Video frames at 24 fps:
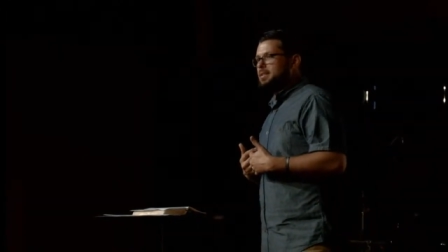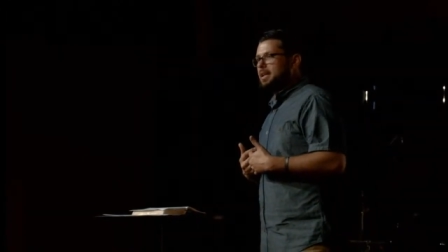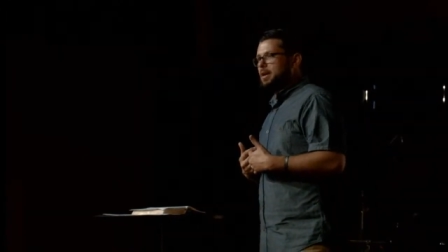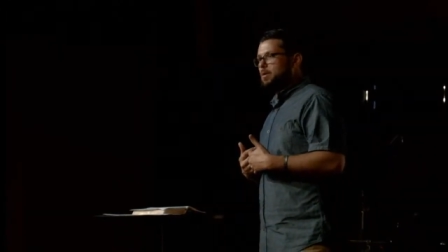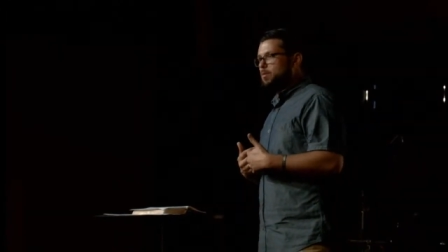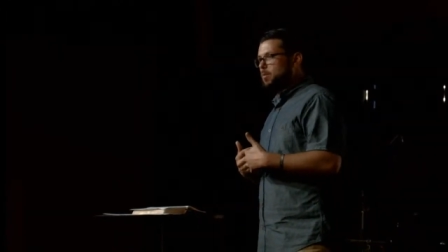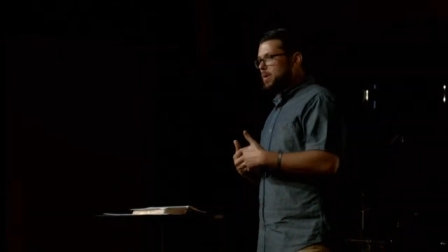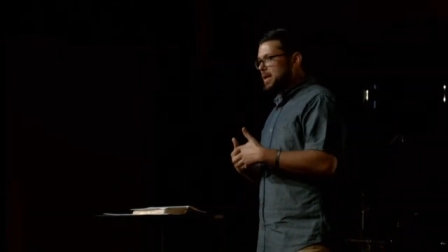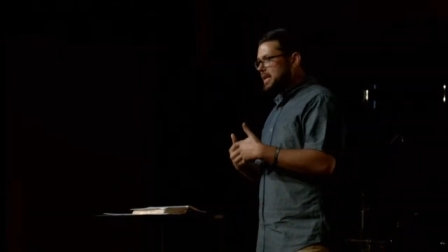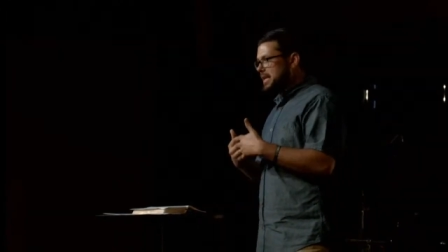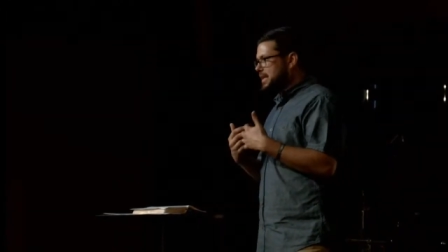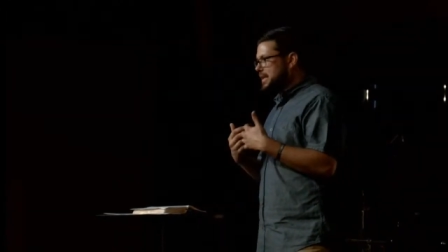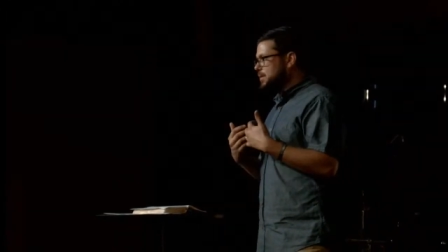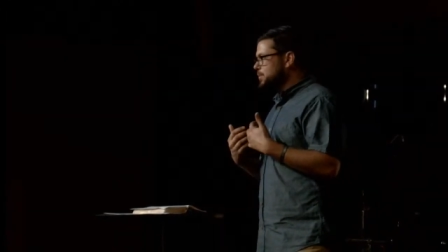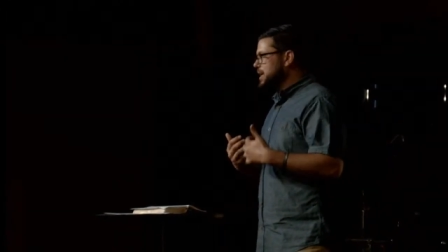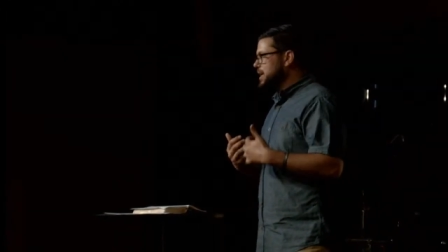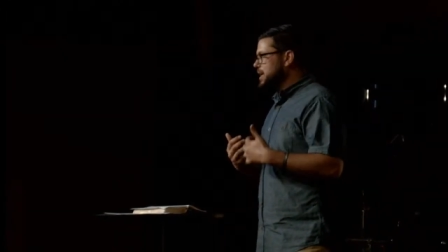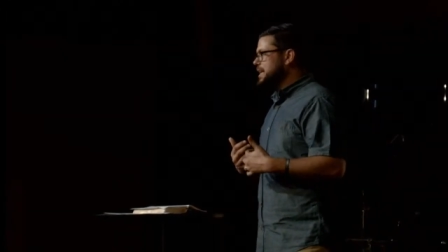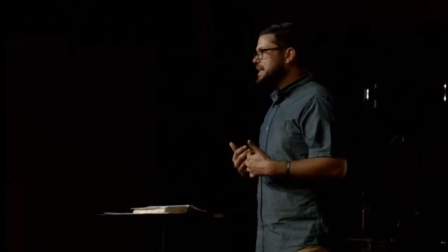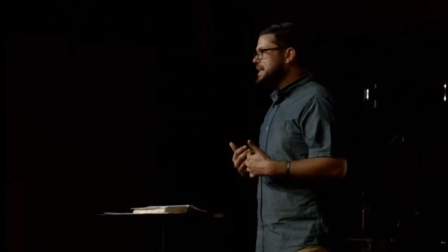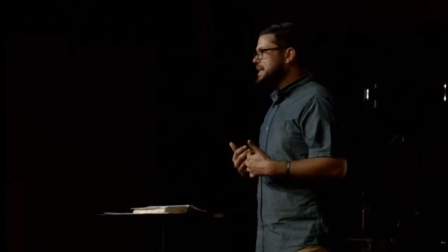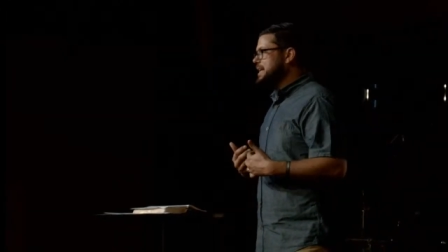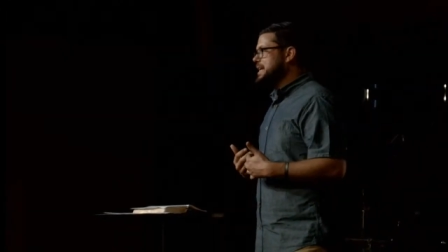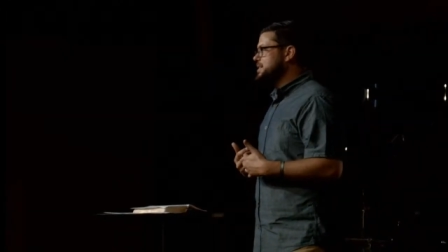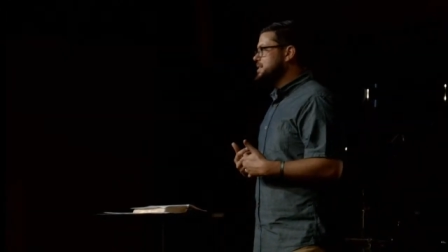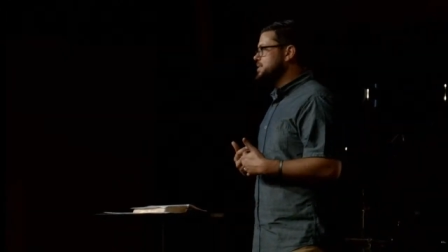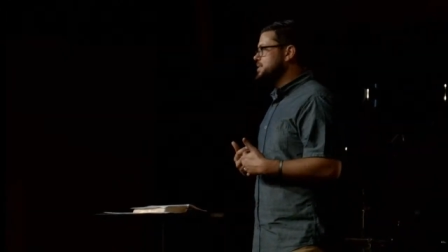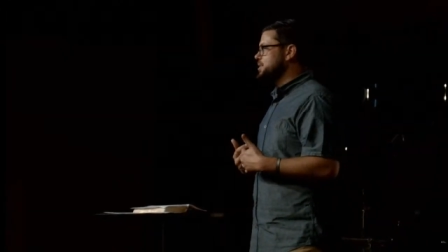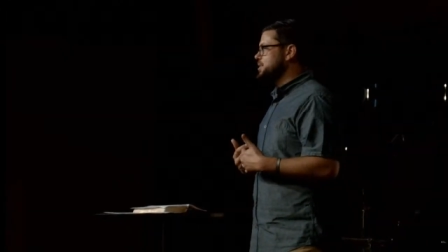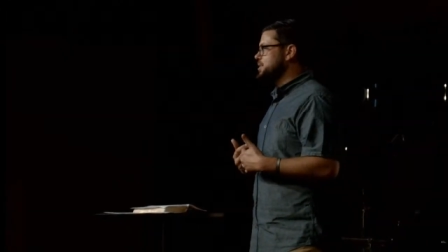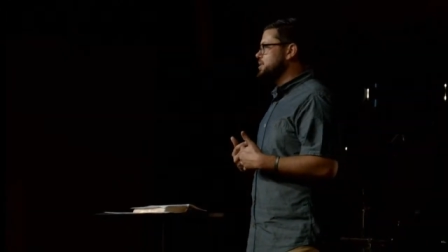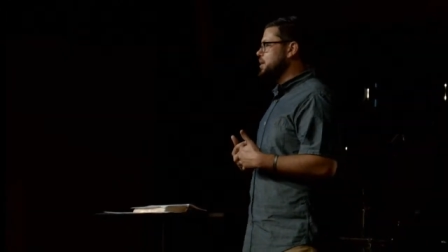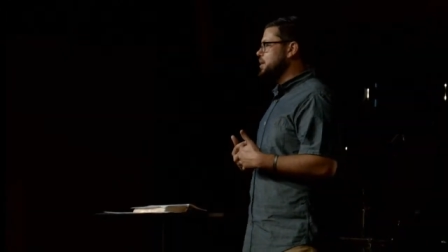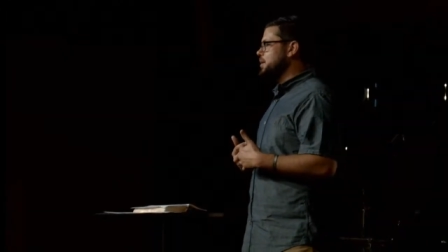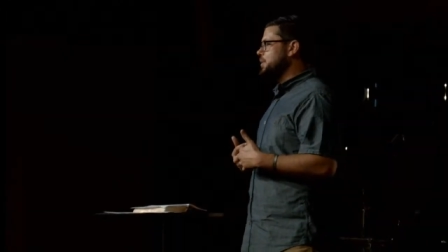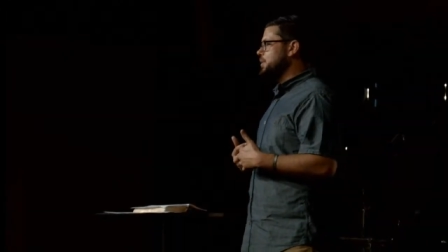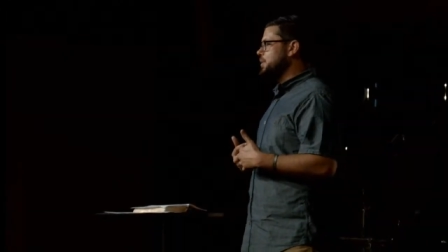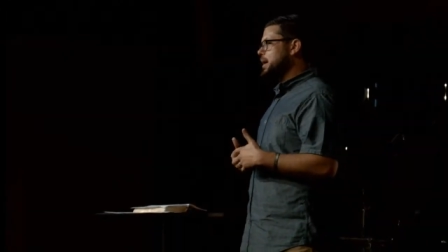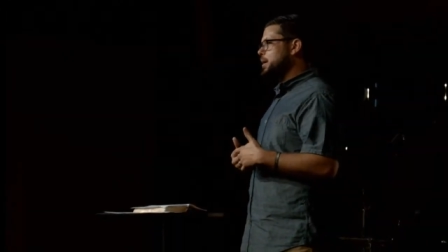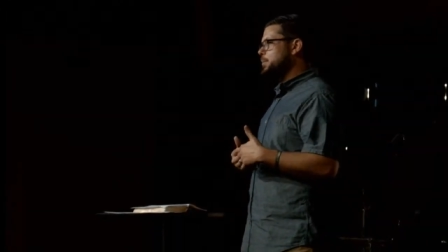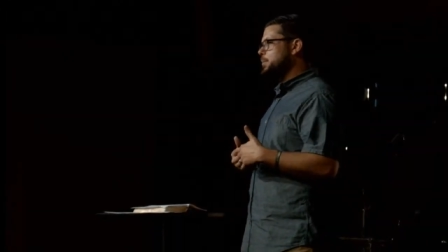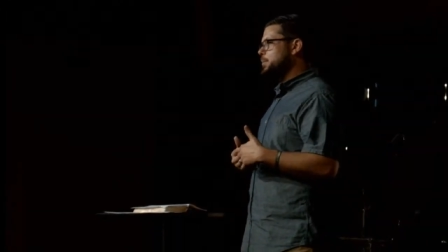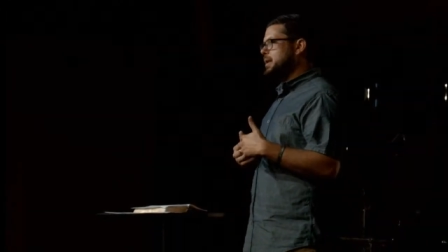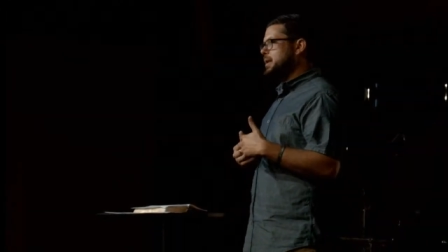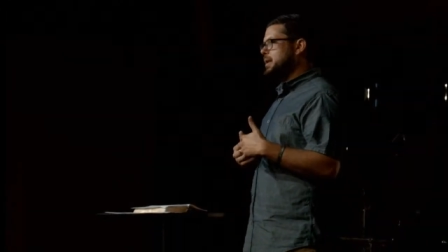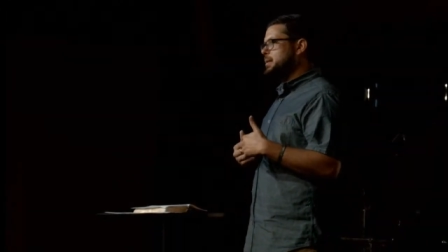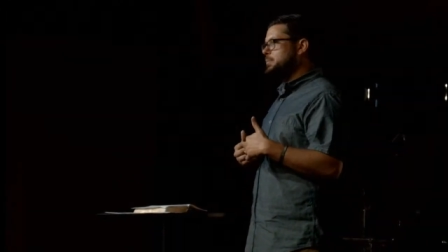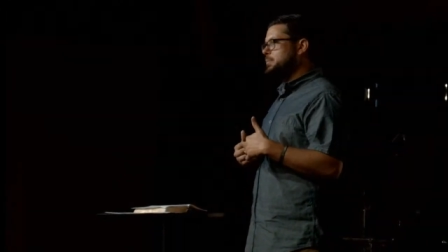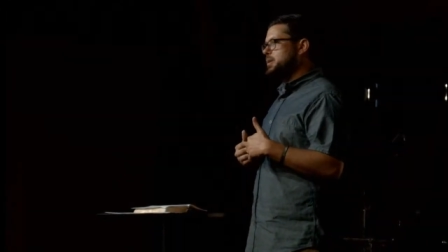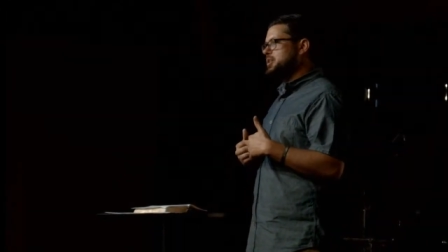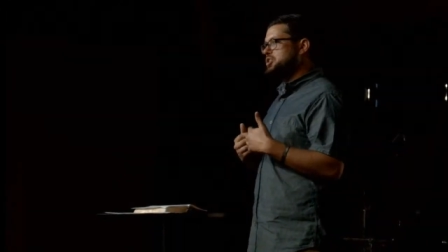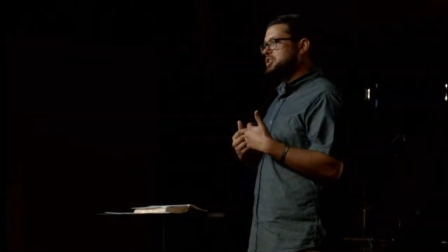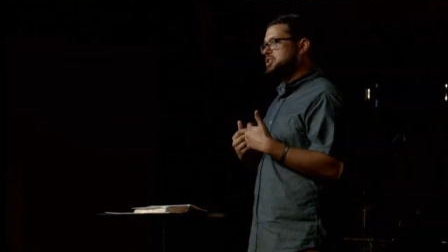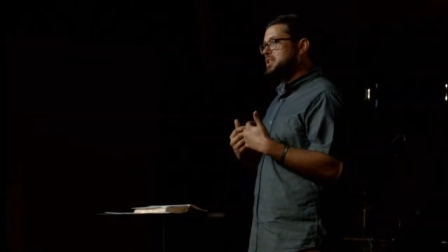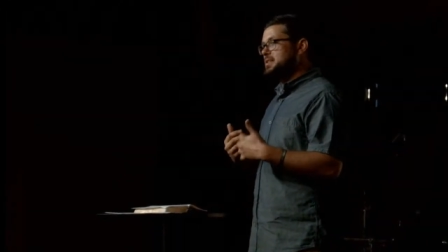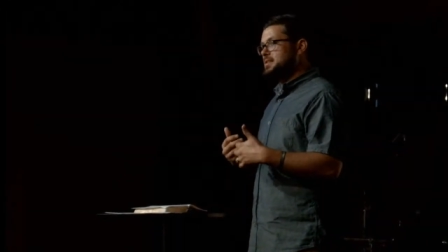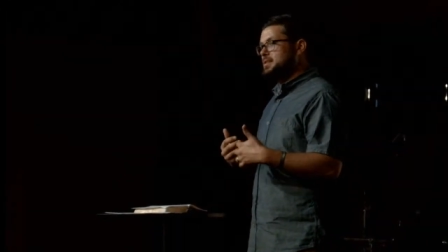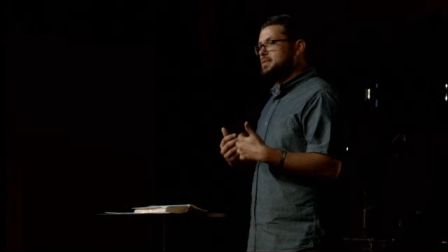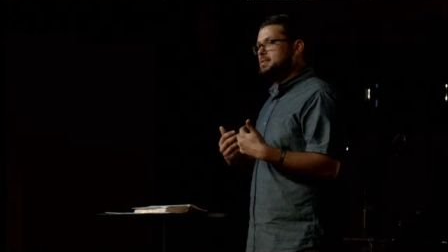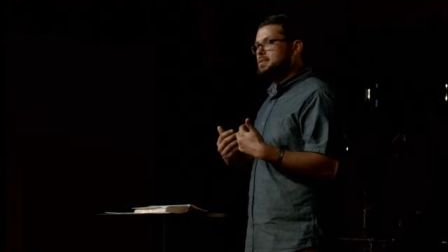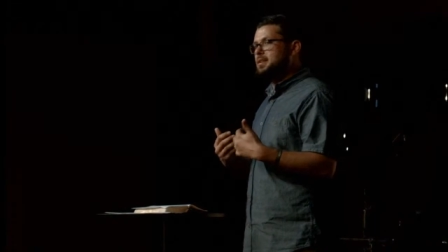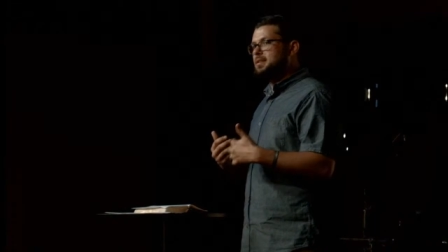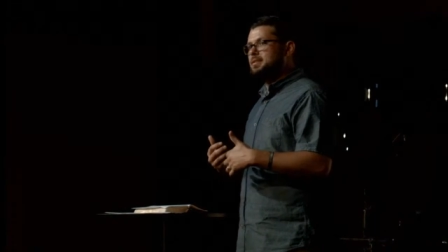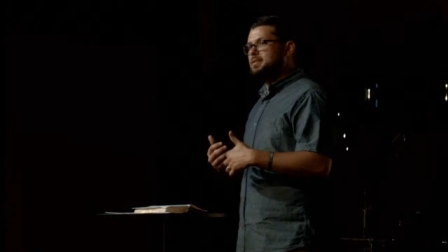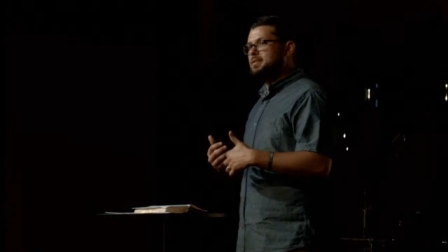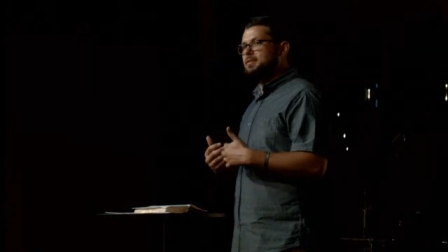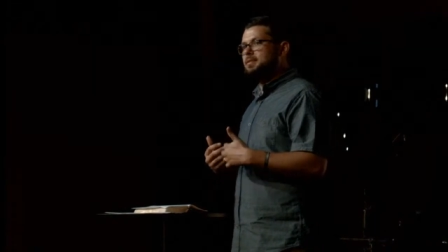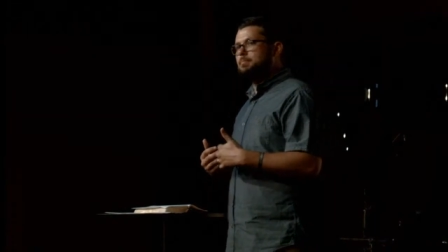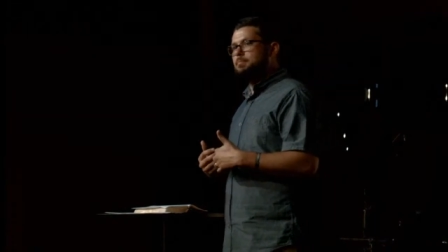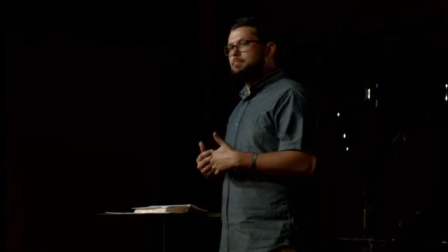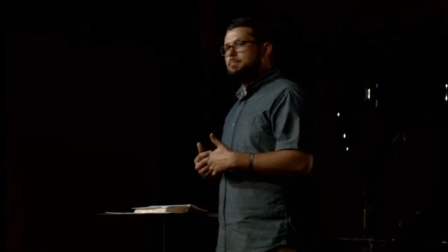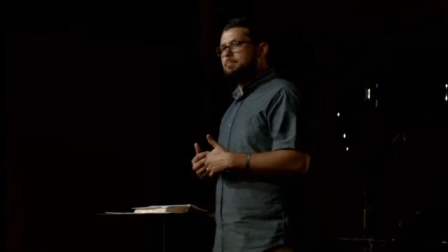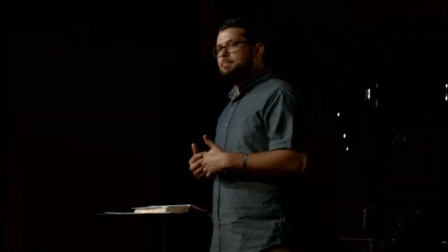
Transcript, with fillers: Like we we need to start there, but but Jesus doesn't